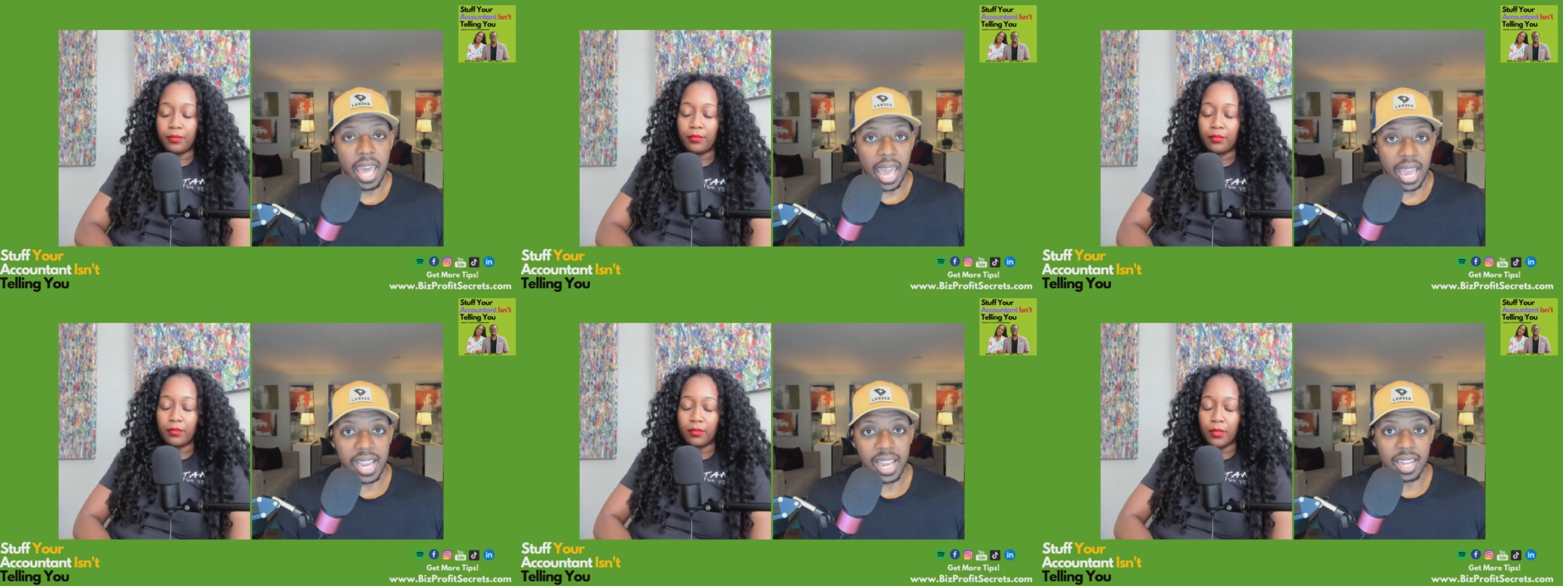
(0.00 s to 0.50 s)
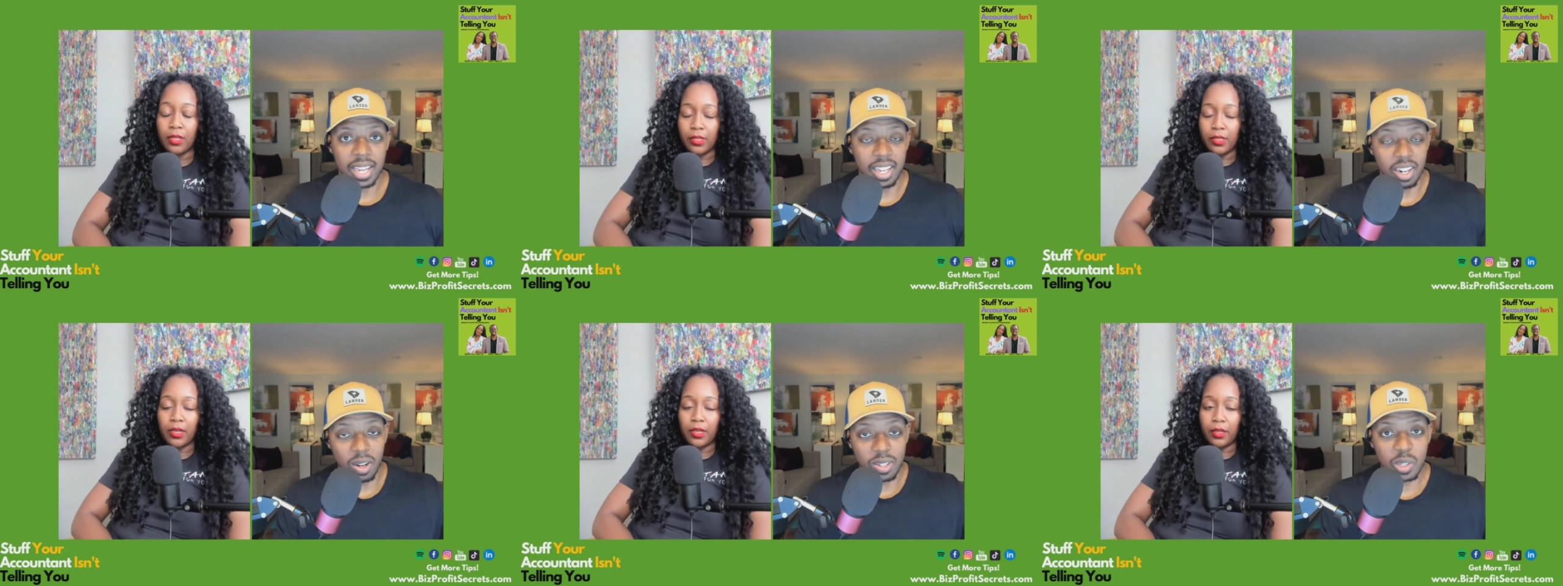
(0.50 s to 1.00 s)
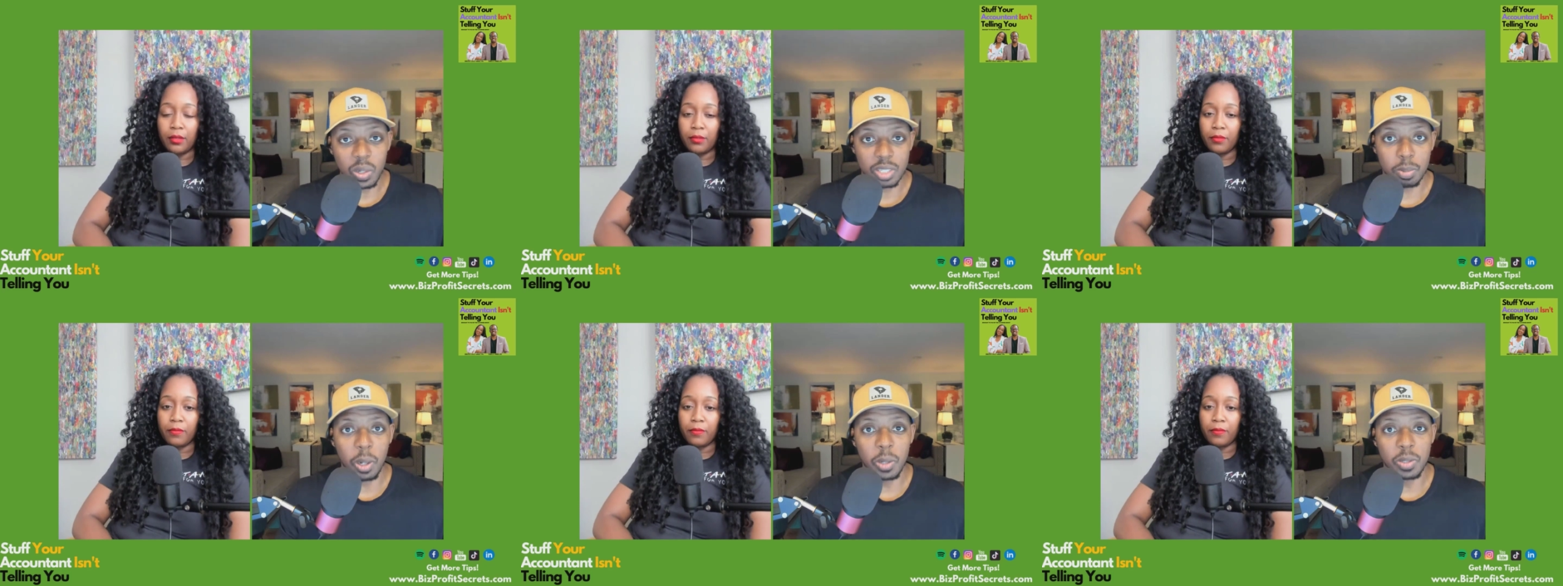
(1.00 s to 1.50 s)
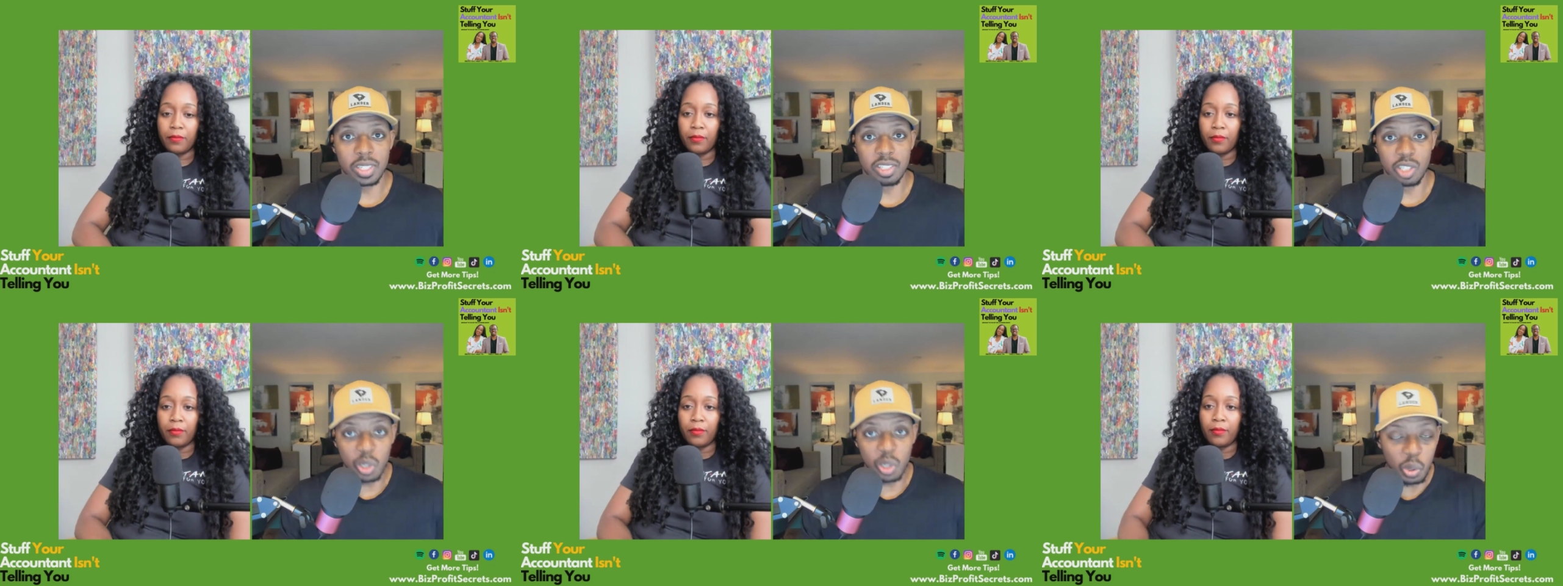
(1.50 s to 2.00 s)
Speaker 1: And exactly. it also
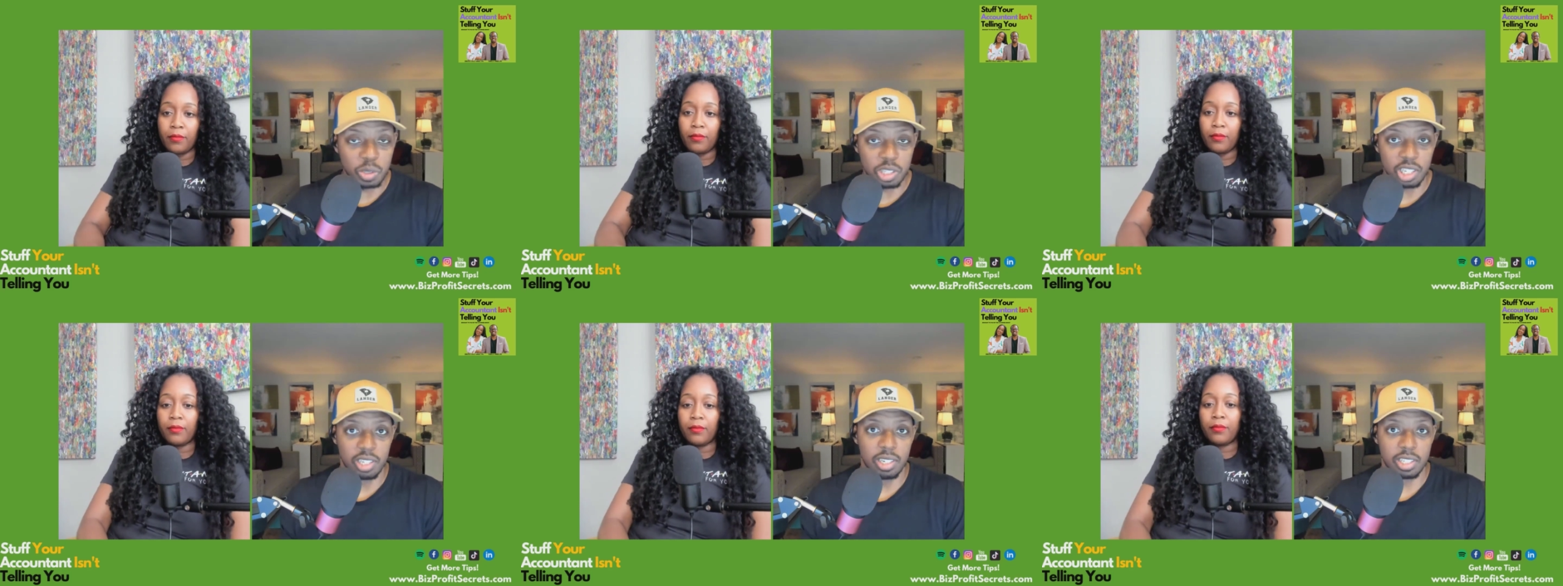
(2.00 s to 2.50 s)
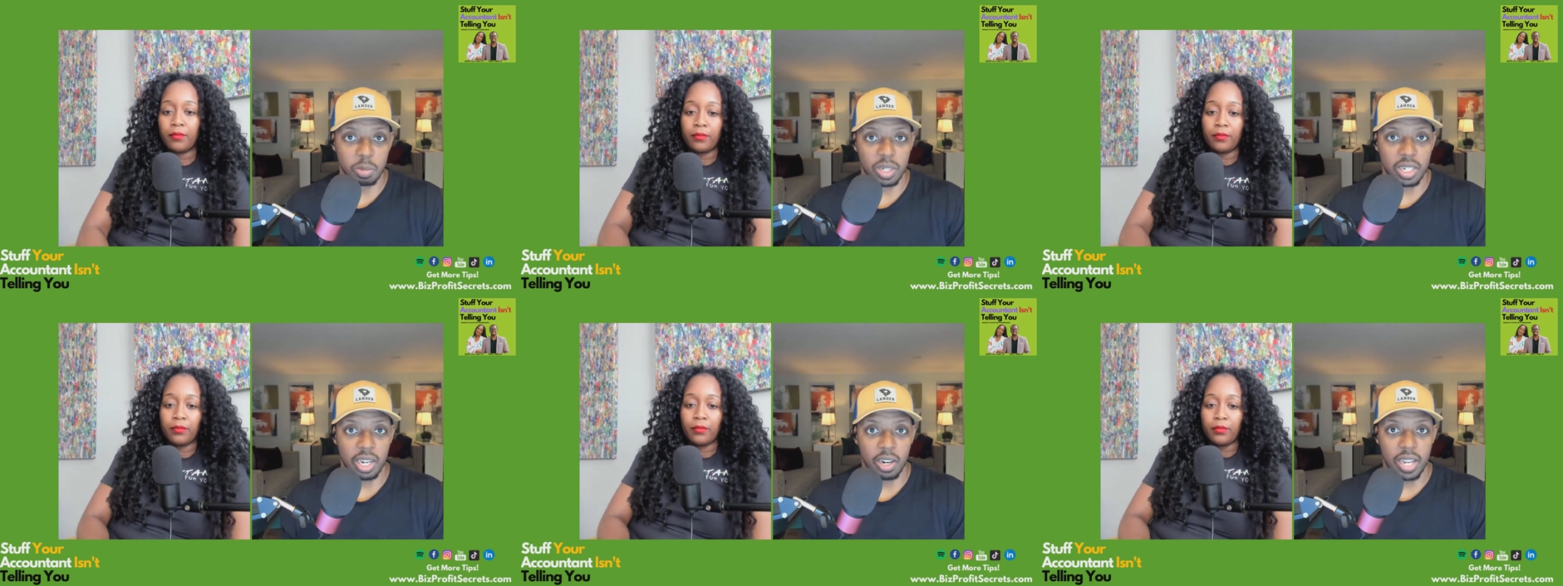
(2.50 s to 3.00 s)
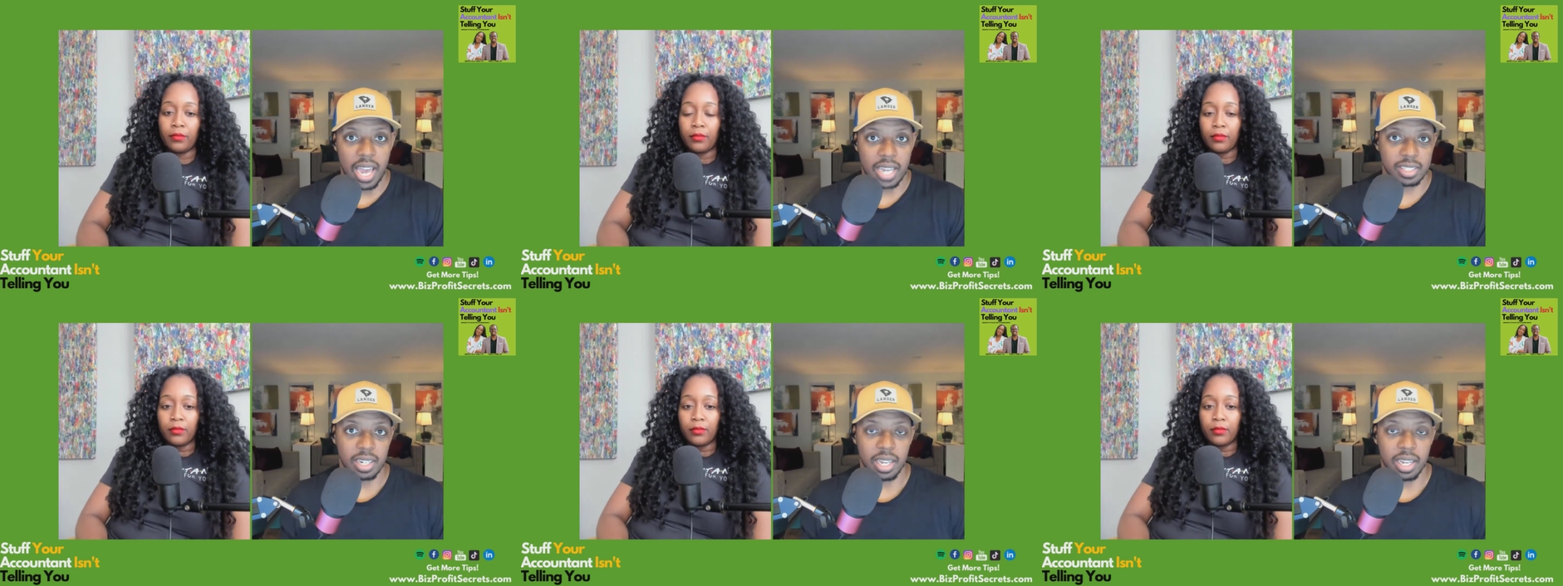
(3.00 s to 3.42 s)
exposes you to disciplinary action.